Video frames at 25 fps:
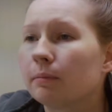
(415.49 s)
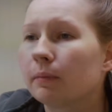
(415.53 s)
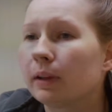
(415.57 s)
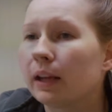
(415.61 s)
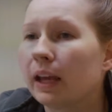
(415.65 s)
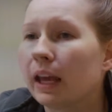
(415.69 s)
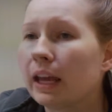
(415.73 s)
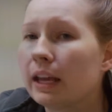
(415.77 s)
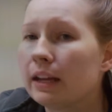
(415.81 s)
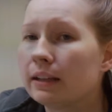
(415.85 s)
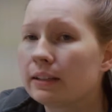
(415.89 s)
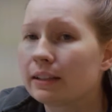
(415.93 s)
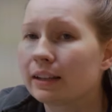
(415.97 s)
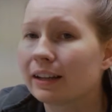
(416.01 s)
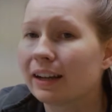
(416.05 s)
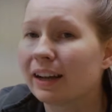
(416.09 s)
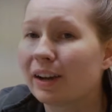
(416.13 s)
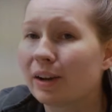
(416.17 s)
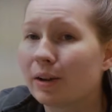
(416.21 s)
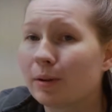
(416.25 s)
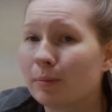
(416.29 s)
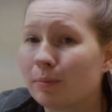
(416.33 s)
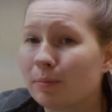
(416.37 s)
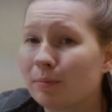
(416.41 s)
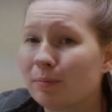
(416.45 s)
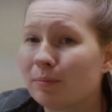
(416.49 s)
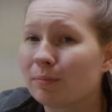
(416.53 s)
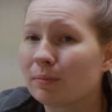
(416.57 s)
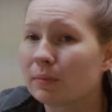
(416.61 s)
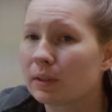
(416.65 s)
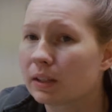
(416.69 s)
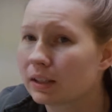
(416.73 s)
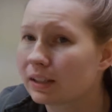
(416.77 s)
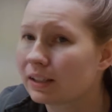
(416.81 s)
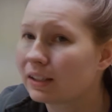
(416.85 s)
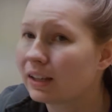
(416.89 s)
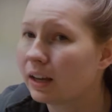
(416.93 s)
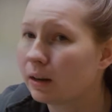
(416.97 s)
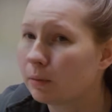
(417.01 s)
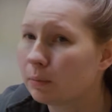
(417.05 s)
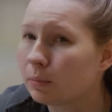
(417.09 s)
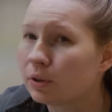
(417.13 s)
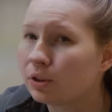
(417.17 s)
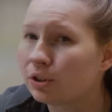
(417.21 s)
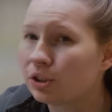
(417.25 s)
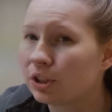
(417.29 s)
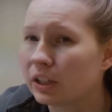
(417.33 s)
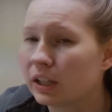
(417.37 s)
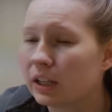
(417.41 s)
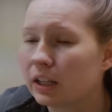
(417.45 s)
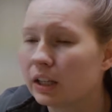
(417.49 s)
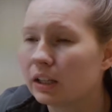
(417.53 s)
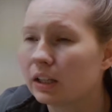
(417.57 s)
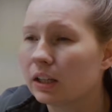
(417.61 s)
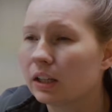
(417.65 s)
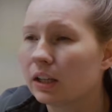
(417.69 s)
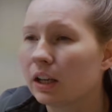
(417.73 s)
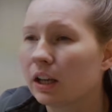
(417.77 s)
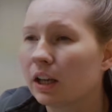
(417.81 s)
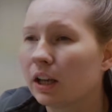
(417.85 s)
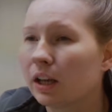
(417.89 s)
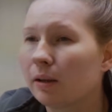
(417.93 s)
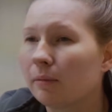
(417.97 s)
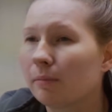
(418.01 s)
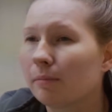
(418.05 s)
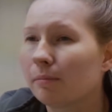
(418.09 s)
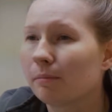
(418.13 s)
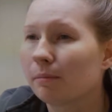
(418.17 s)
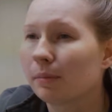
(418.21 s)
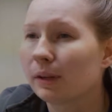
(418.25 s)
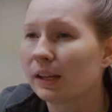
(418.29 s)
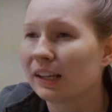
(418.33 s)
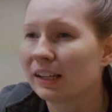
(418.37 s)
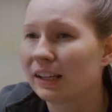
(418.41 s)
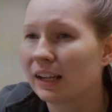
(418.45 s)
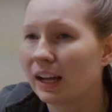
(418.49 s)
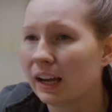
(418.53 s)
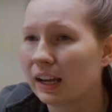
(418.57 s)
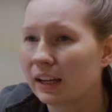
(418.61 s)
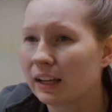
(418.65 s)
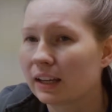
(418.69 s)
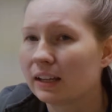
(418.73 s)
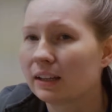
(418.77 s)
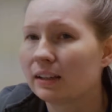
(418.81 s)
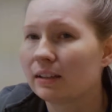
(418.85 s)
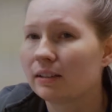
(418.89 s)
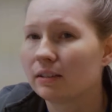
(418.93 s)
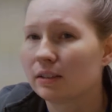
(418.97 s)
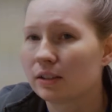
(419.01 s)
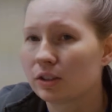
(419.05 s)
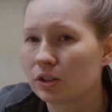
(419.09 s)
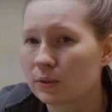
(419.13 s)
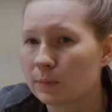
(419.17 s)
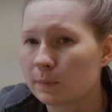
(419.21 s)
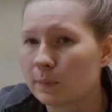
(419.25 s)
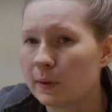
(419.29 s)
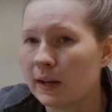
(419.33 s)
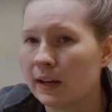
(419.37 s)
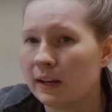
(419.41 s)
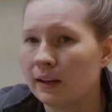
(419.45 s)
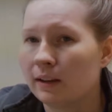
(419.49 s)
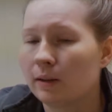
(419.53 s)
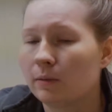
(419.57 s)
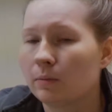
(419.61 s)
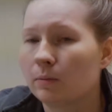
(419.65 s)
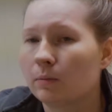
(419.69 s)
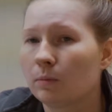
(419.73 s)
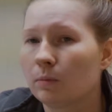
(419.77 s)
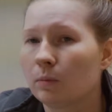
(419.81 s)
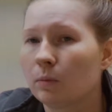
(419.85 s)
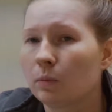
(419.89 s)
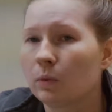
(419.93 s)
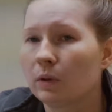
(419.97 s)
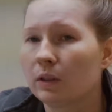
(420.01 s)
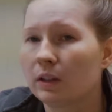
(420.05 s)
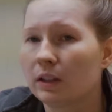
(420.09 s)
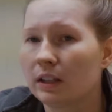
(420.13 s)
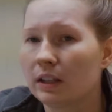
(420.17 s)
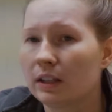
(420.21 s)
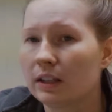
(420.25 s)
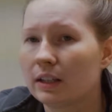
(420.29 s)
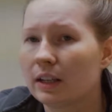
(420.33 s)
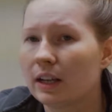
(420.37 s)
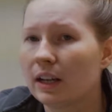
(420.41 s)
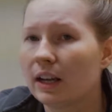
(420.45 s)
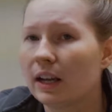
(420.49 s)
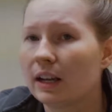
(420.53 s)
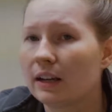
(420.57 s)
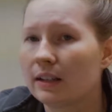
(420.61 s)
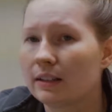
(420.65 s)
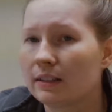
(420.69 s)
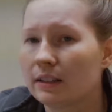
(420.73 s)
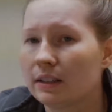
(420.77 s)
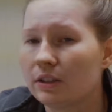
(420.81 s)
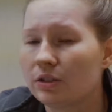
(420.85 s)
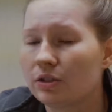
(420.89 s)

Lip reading: 8, I'm kind of pushing it, but I can just bag them with the anesthesia